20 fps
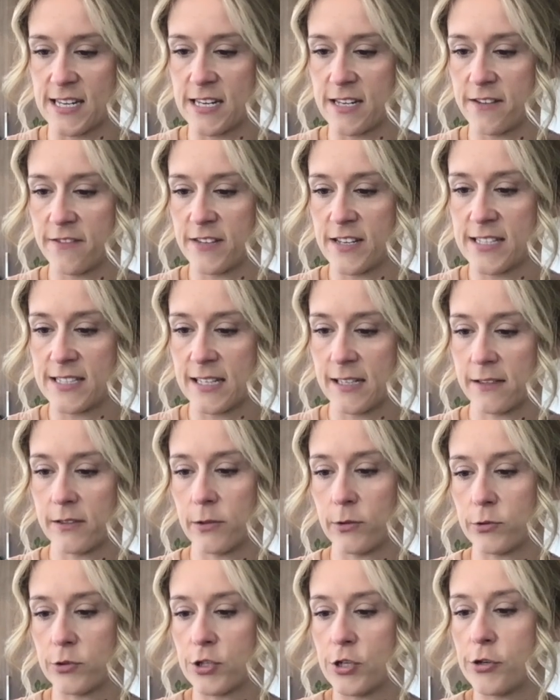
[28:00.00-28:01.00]
any of these like
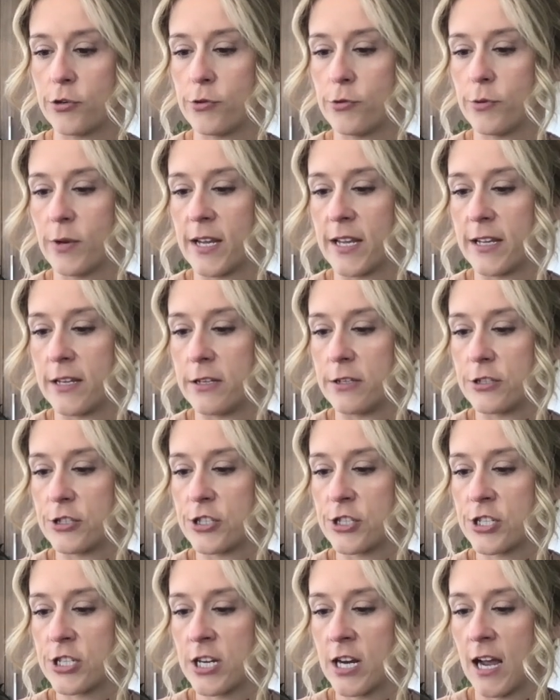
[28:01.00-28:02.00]
little
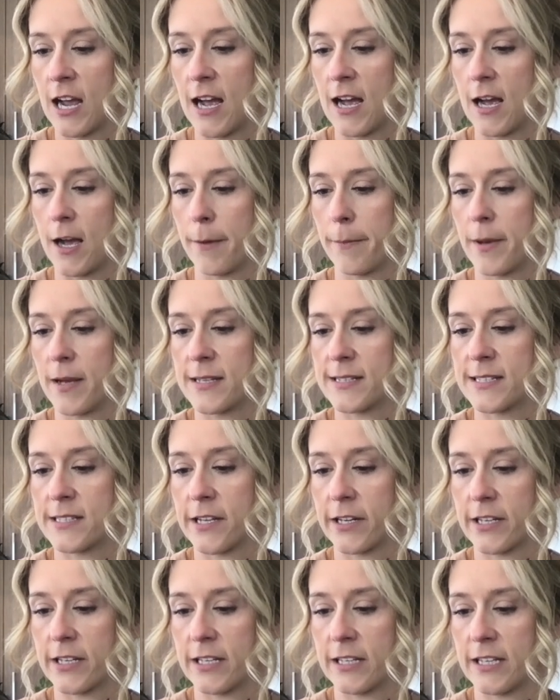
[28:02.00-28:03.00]
2-inch
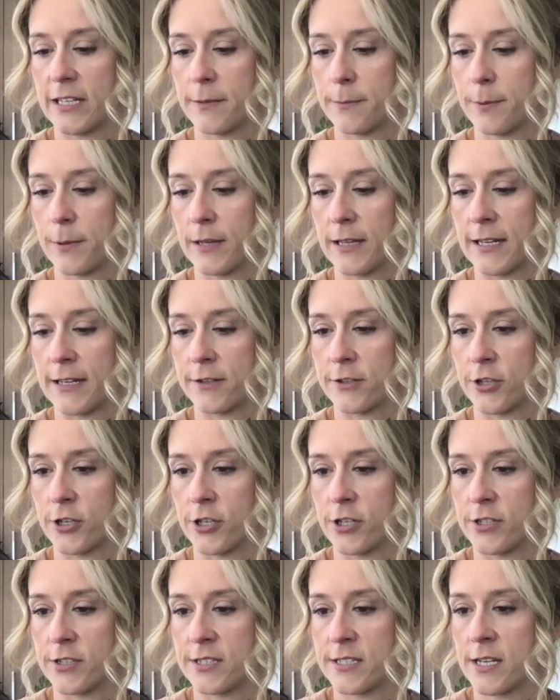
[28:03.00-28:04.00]
succulent
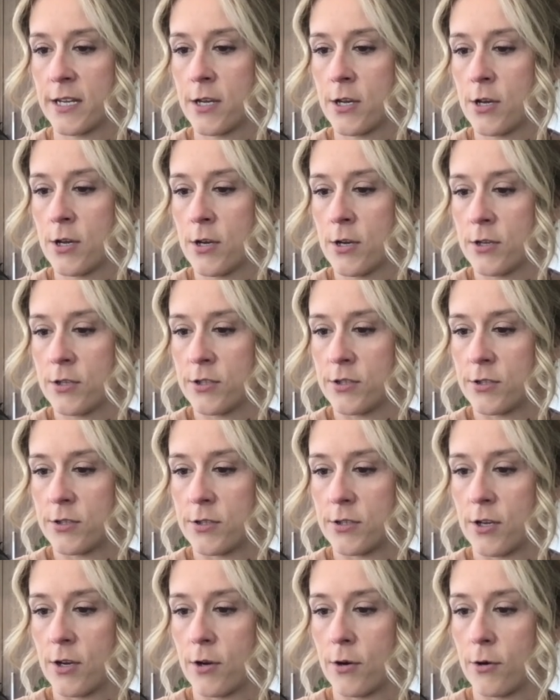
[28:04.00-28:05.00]
planters.
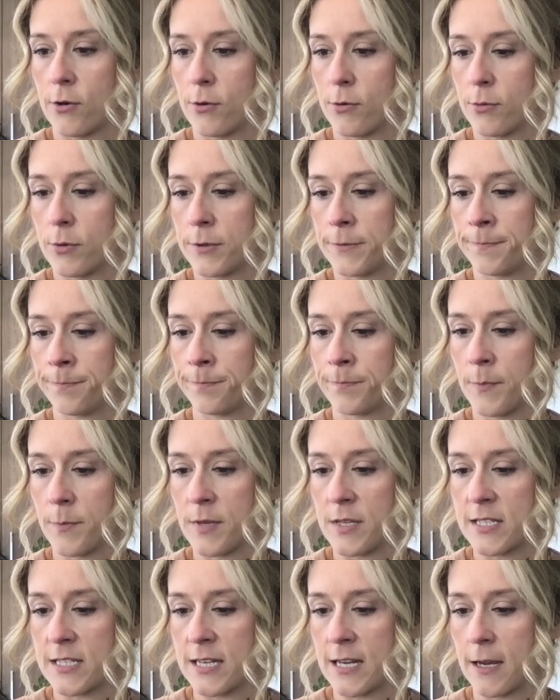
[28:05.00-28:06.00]
So let
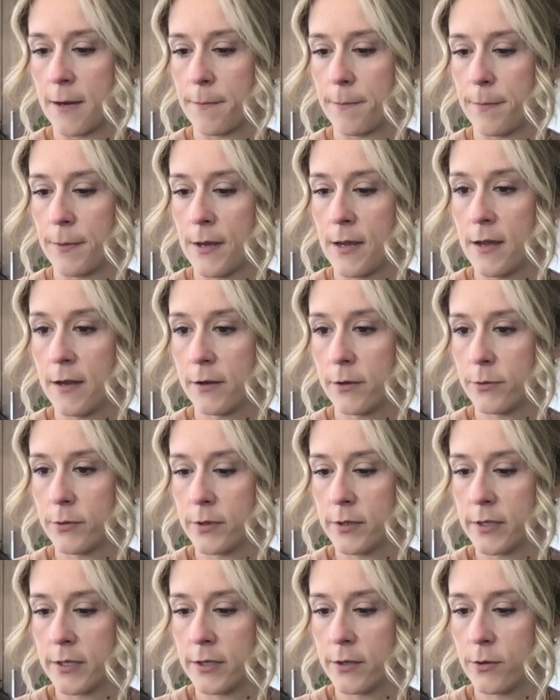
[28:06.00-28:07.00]
me tab back
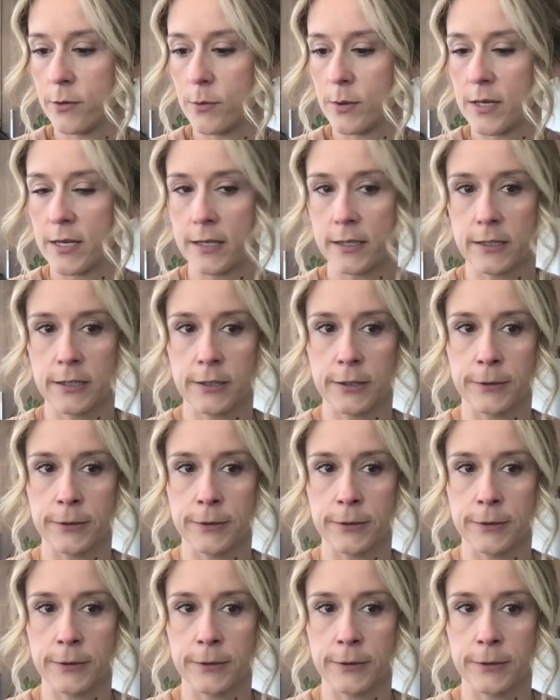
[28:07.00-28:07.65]
really quick.